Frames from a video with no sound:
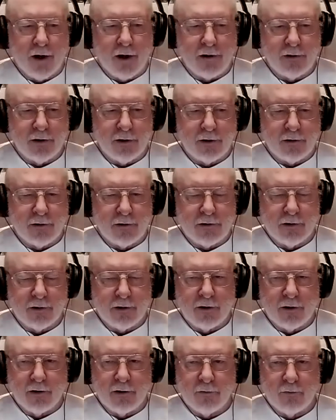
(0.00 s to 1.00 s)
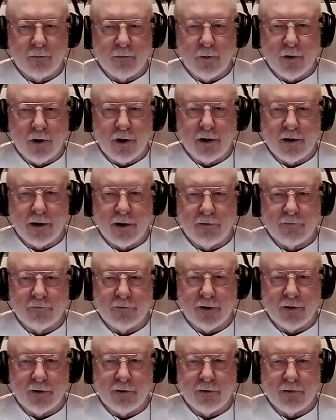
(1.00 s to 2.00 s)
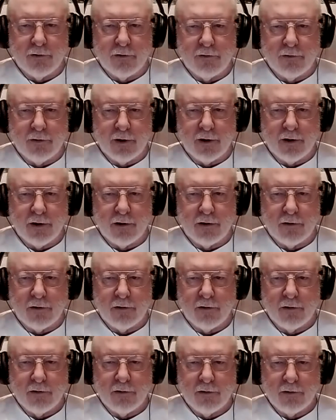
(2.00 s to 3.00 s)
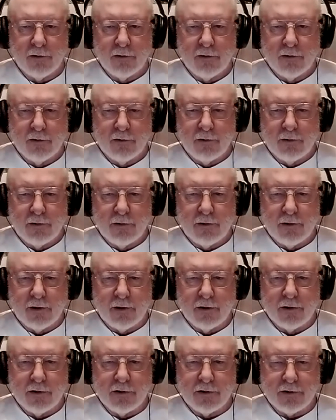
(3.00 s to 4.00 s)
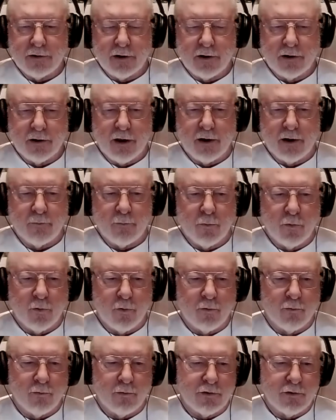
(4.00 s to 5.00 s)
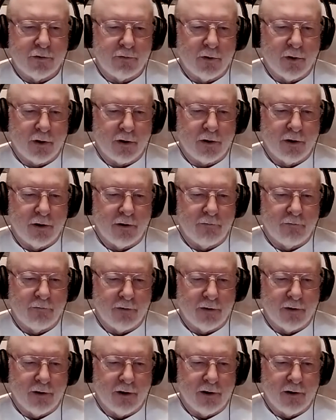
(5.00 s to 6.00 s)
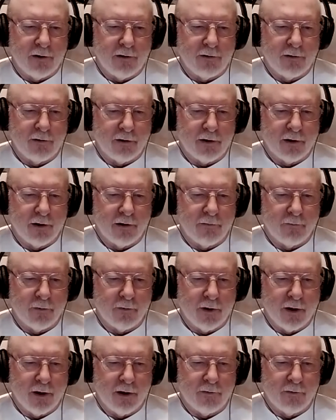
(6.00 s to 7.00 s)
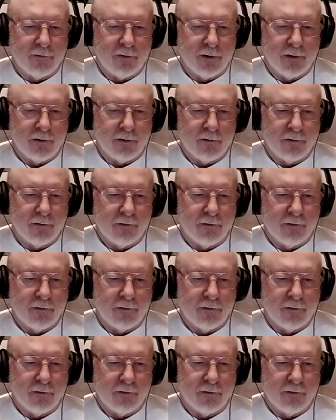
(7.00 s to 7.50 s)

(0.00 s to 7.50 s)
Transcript: that we live under there is a lot more restrictive than anything I would have here.